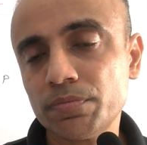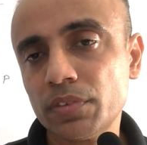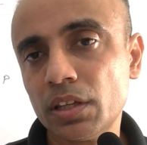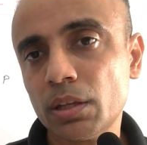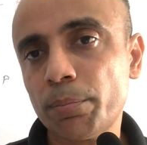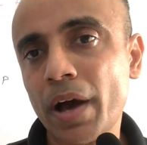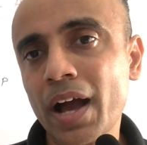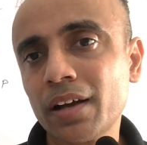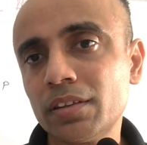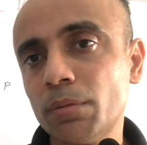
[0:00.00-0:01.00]
in the
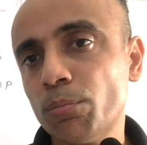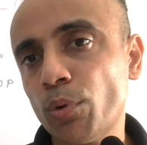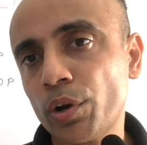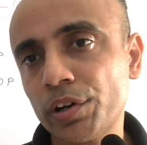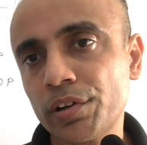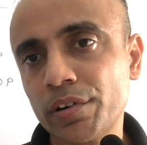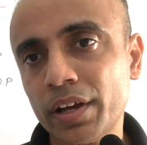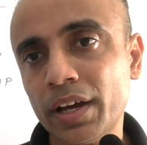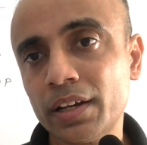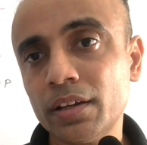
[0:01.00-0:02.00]
bank, they monitor
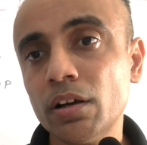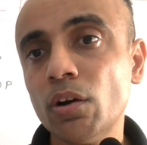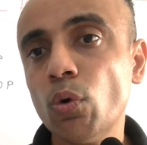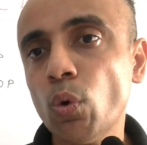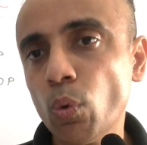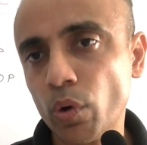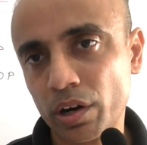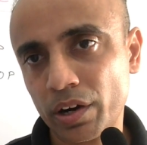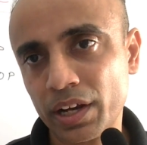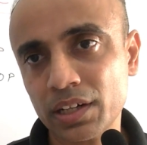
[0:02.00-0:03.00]
and
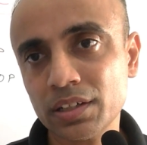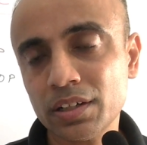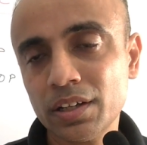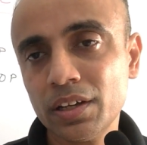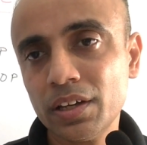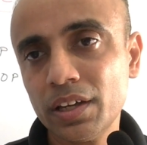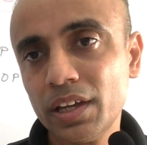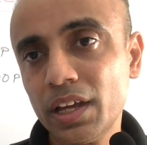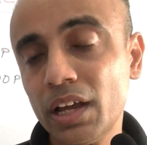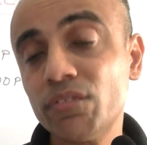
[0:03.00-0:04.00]
override
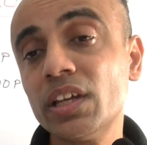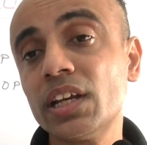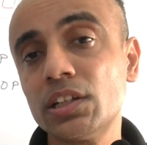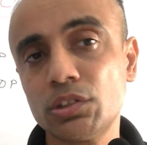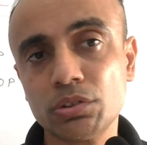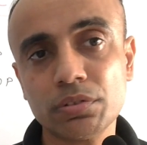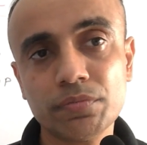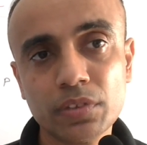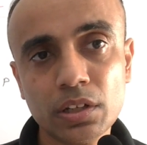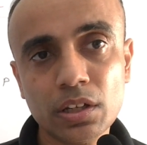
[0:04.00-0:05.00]
if they need to.
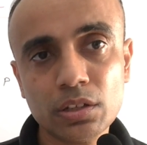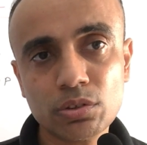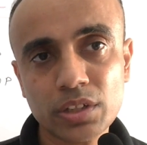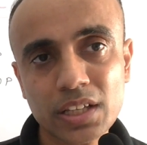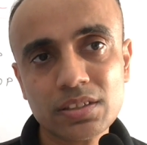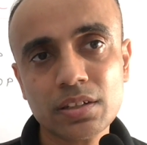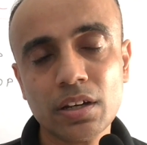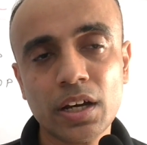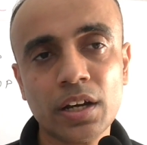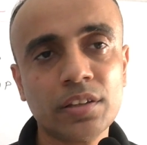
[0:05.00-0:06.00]
So that's
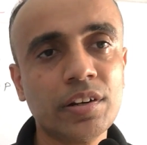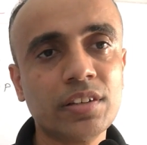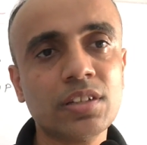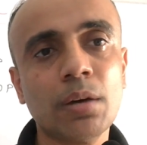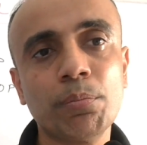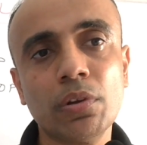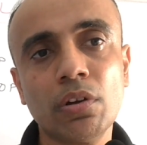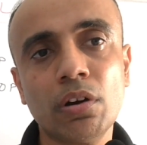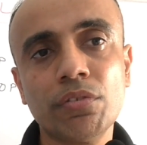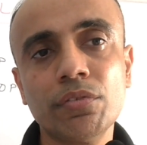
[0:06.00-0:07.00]
another example
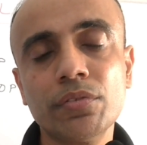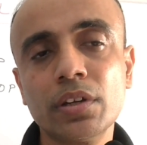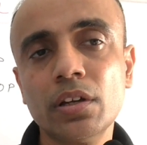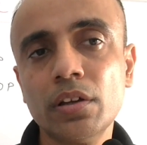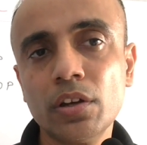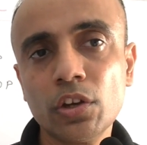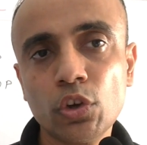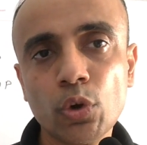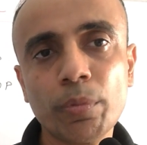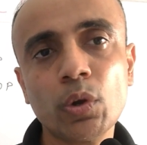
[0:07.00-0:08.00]
of
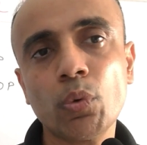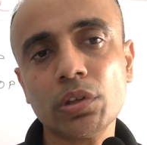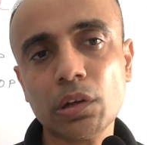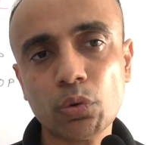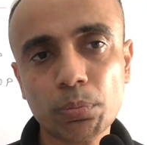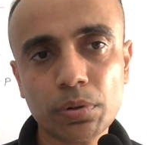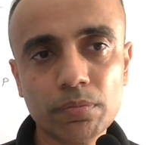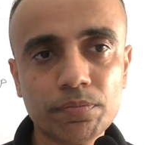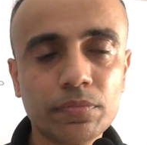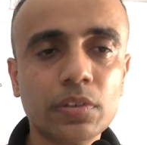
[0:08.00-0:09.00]
human over the loop.
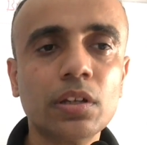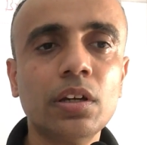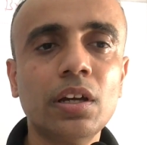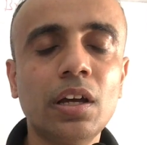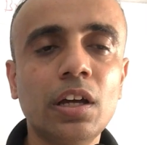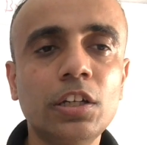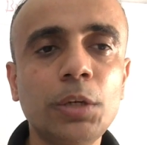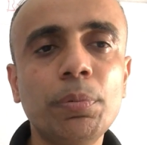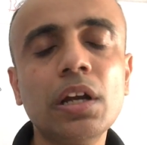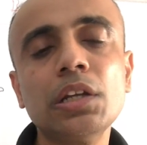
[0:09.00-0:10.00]

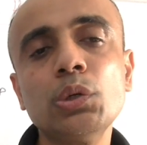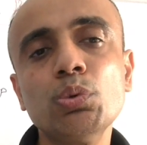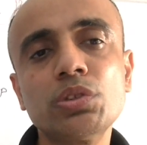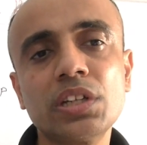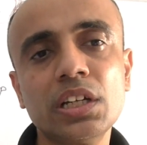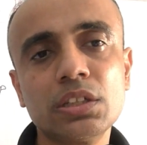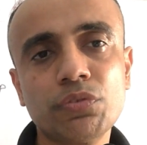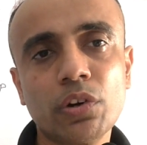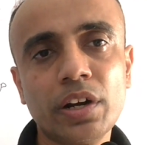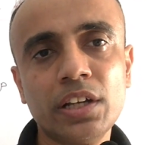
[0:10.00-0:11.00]
Typical use case
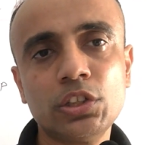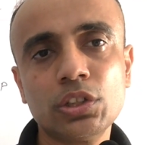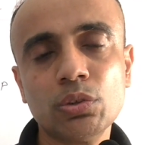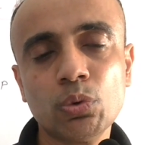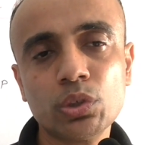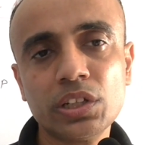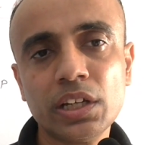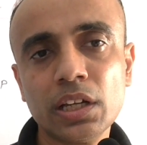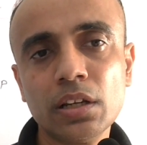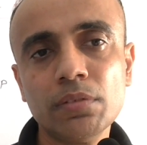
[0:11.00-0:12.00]
for
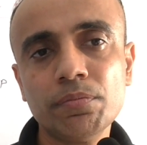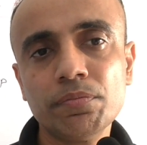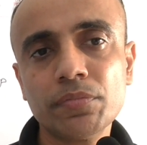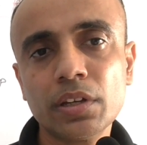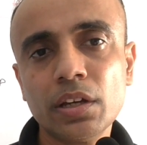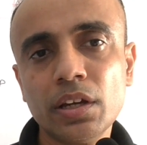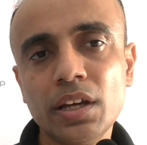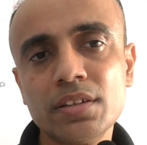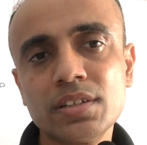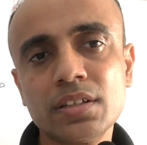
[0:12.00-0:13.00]
HOTL
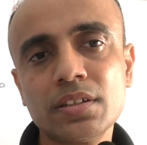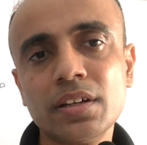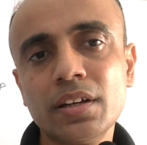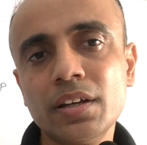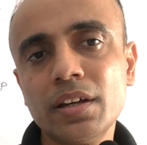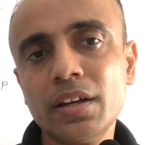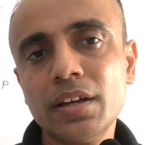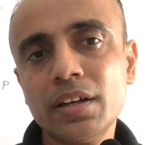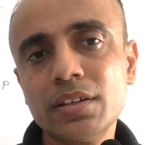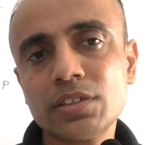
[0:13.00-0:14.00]
is in
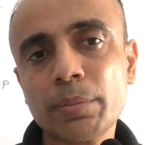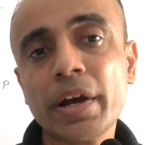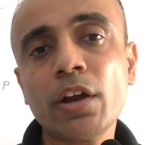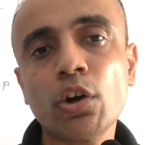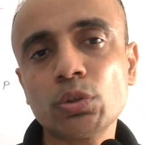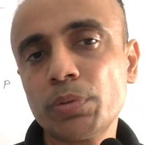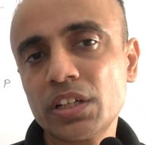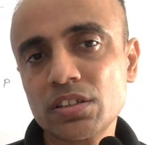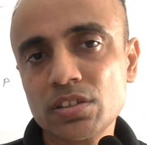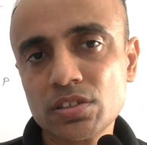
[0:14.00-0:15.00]
semi-automated
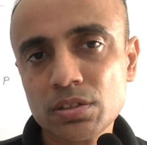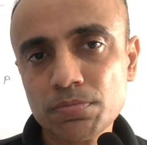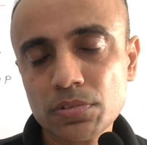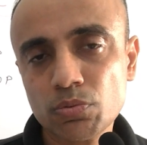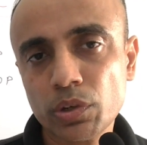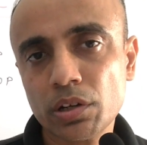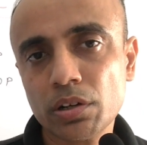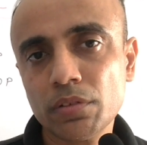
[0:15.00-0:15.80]
systems where